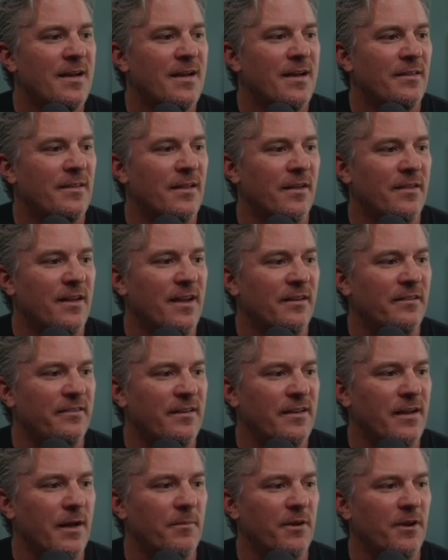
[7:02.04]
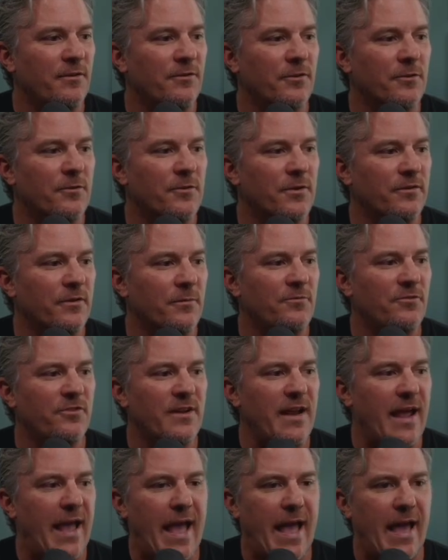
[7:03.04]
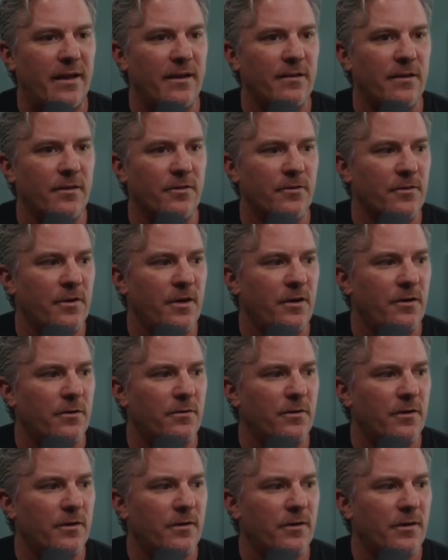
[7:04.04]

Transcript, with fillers: Now the next thing I'm gonna do is I'm just gonna add another node.